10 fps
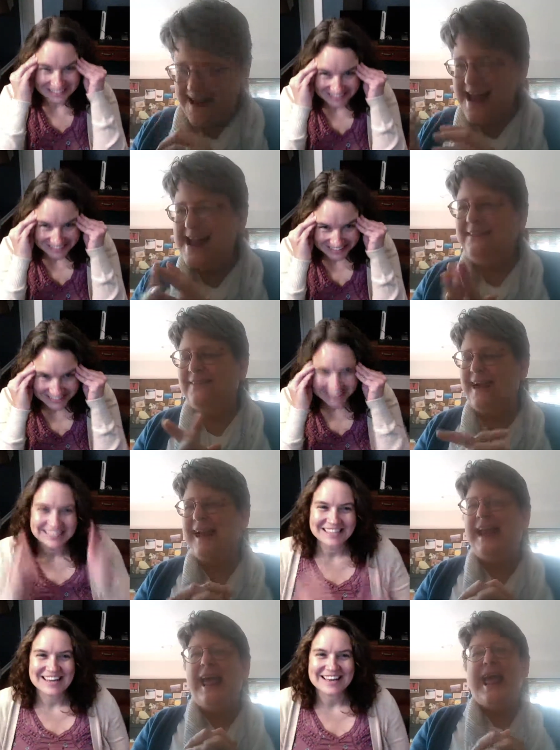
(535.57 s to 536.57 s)
Speaker 1: right, right.
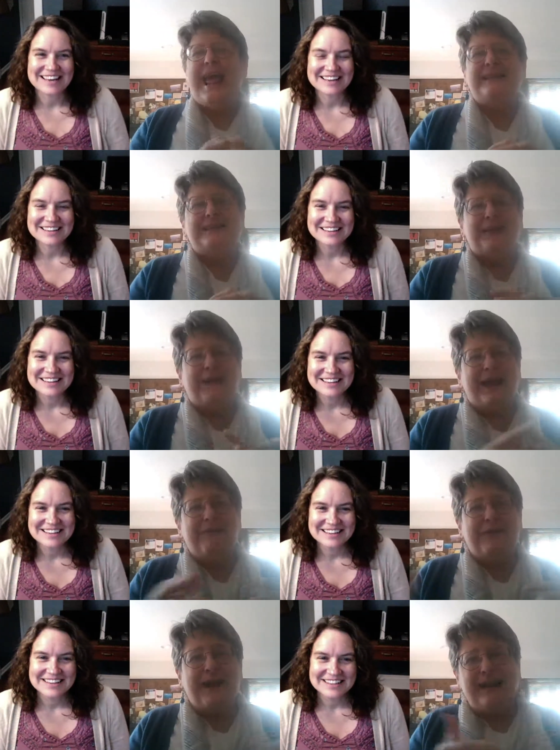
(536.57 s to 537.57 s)
Yeah. And so, and
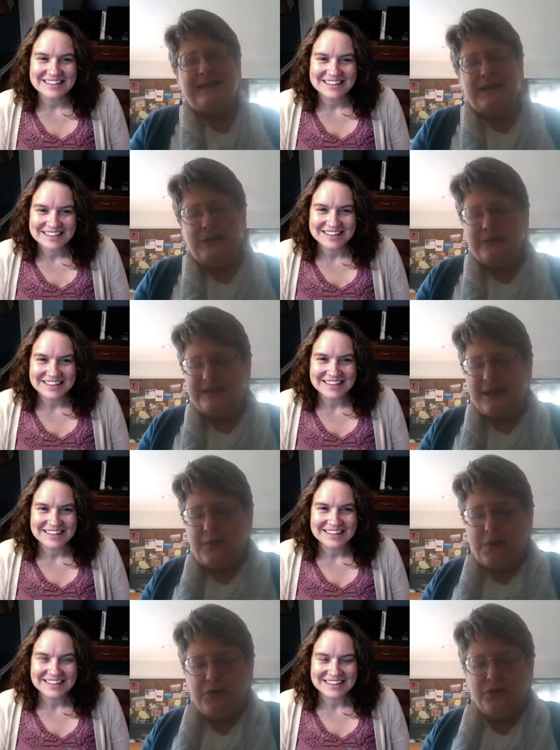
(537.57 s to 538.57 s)
Vygotsky would say
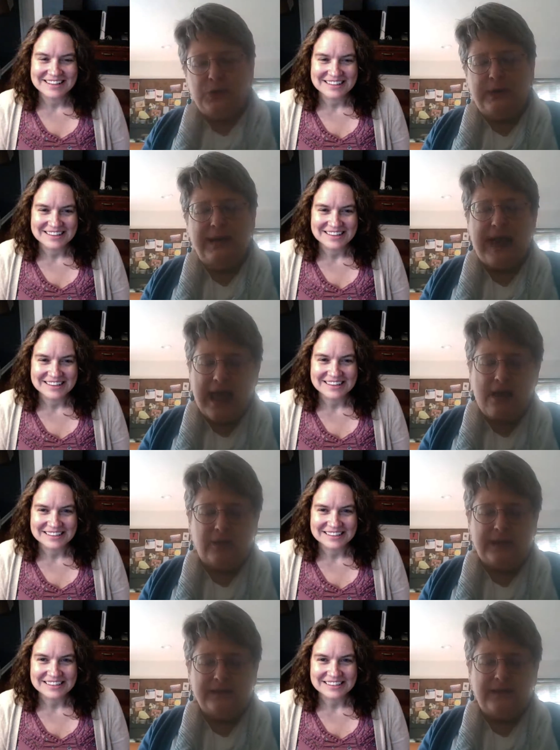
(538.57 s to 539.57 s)
what we're doing now
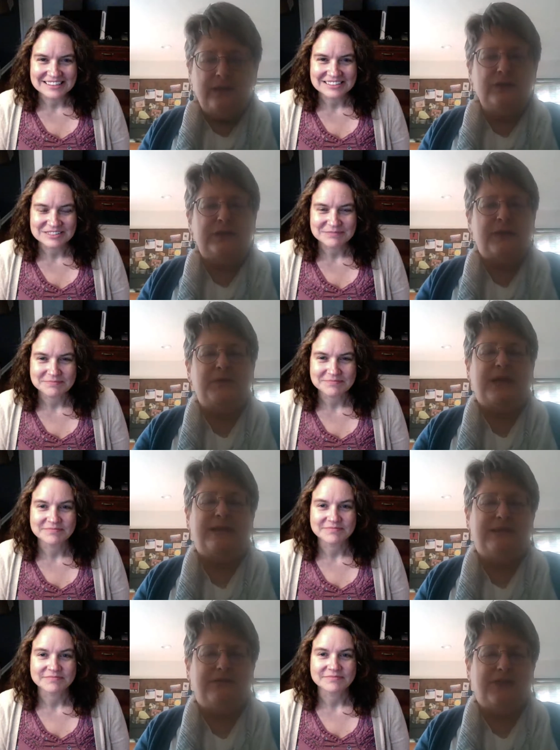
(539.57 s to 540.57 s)
is
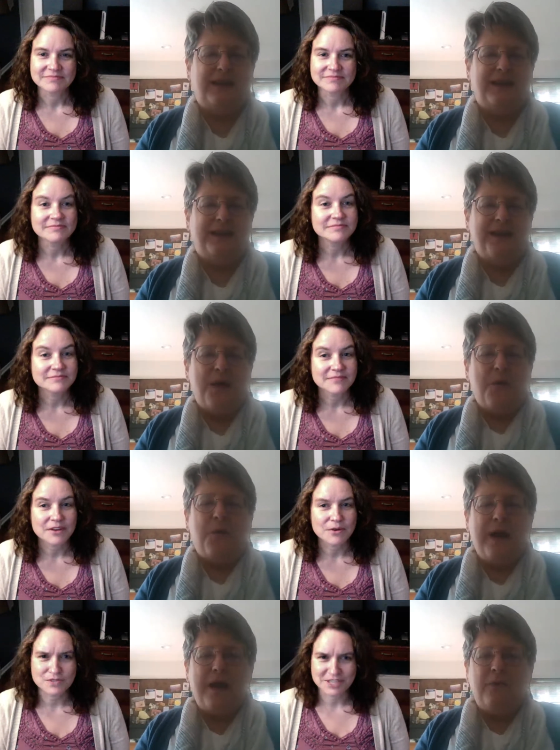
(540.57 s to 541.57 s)
intersubjectivity,
Speaker 2: oh,
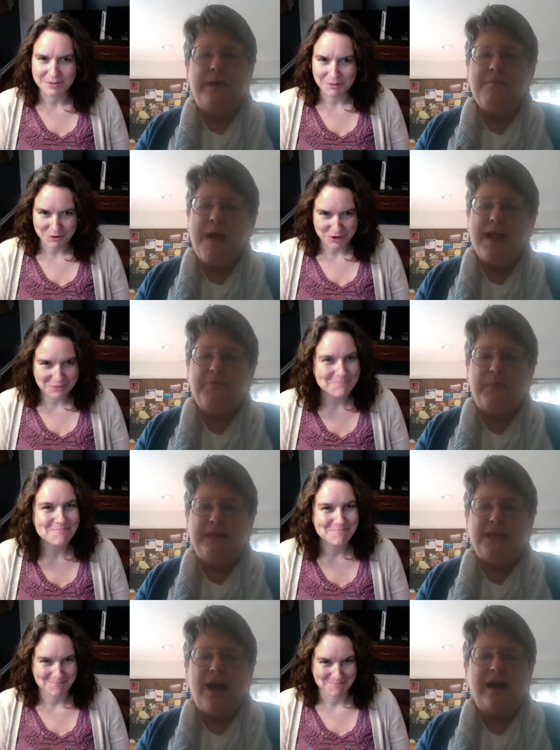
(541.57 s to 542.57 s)
where we more. might
Speaker 1: be
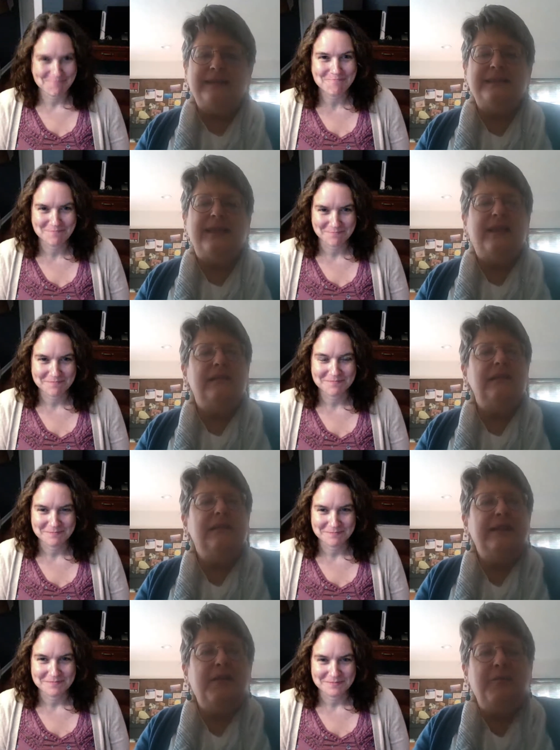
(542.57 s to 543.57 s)
tossing
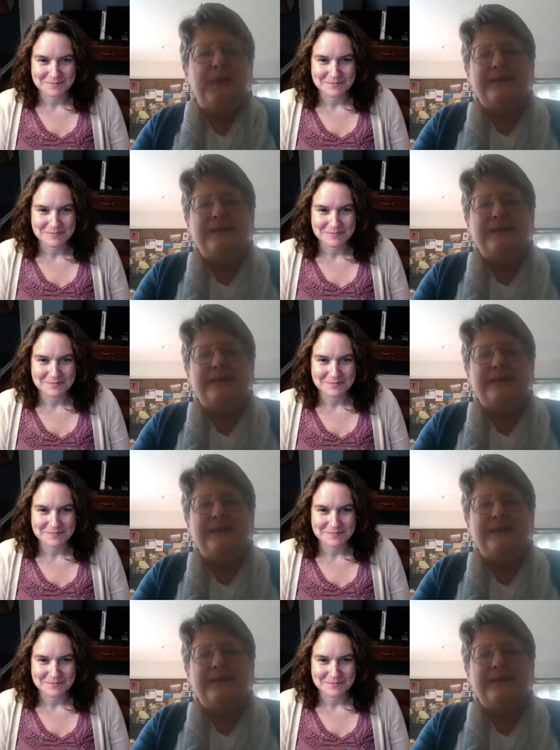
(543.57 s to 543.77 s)
little